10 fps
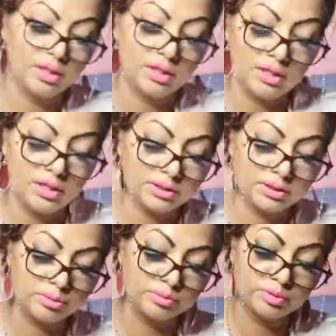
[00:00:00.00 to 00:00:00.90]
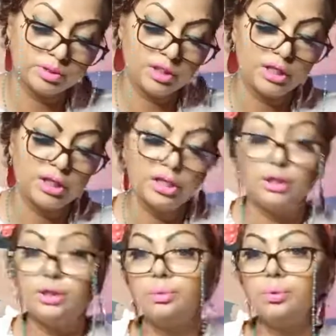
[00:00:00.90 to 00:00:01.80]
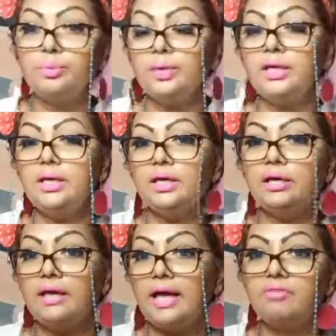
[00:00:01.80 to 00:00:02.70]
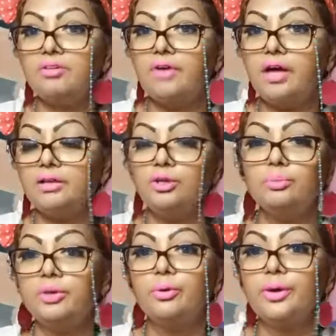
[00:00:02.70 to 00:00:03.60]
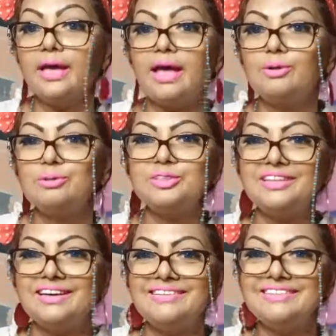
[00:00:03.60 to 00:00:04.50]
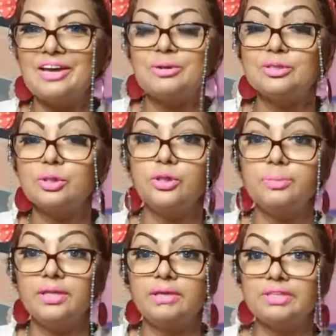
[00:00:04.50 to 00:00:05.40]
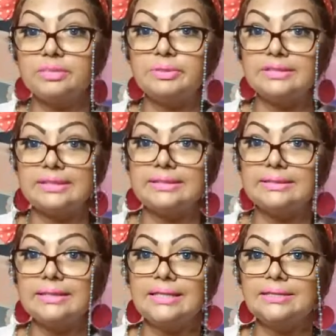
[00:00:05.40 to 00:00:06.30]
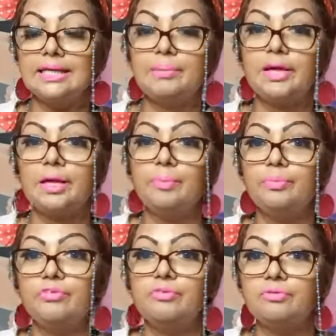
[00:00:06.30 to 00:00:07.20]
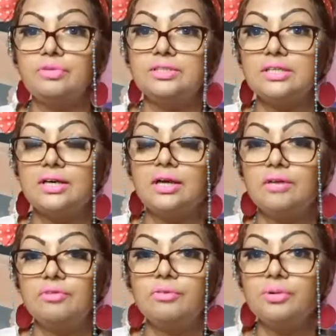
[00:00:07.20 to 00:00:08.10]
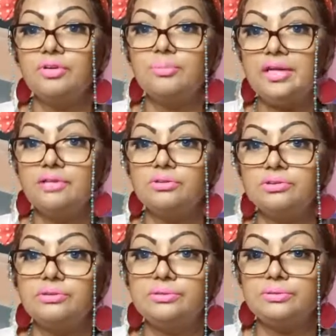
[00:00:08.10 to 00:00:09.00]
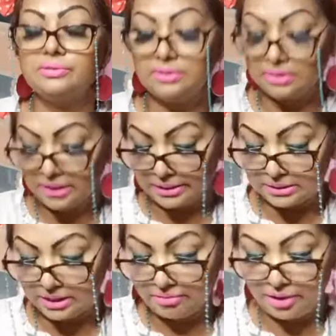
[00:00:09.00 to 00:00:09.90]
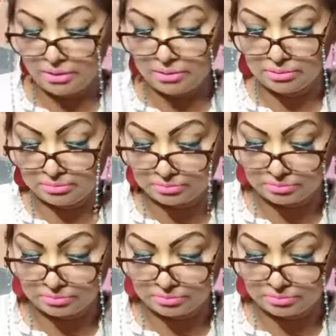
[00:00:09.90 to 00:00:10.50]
Yes? You will be having fun. You'll be going out. Yeah. Now it's going to be the Christmas season that's coming up. You've already been to Thanksgiving.